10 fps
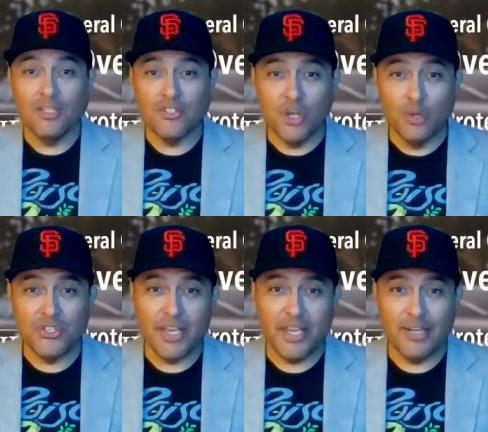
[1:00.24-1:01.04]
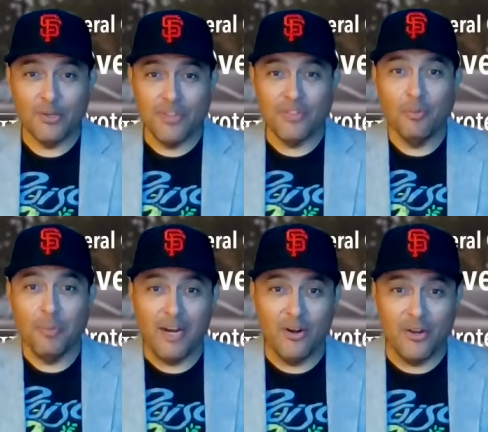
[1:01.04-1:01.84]
associated with their
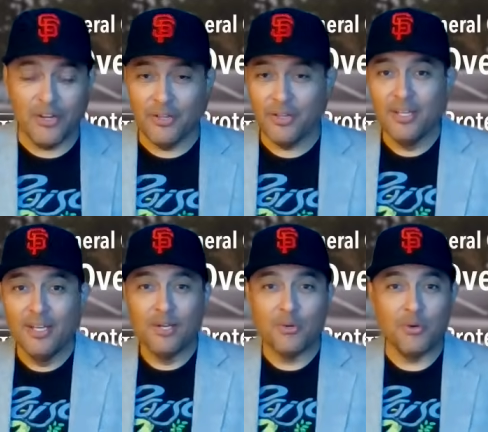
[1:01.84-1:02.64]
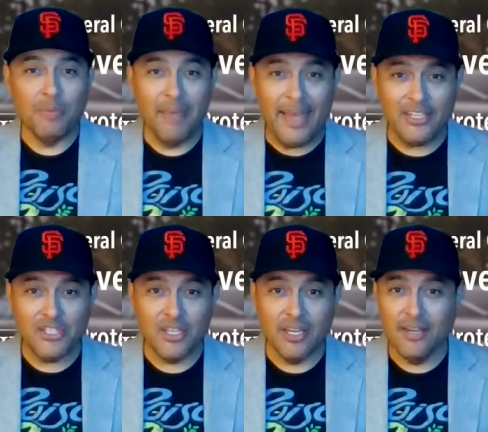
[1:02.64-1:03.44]
burial,
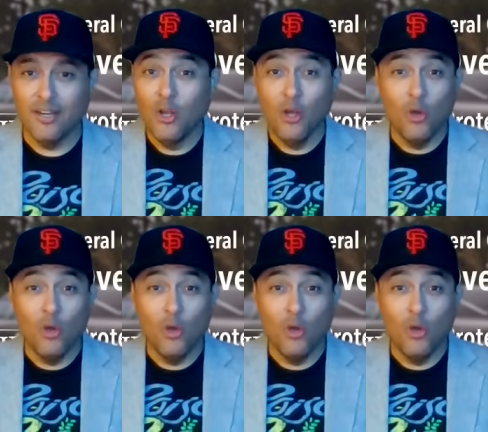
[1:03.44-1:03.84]
cremation,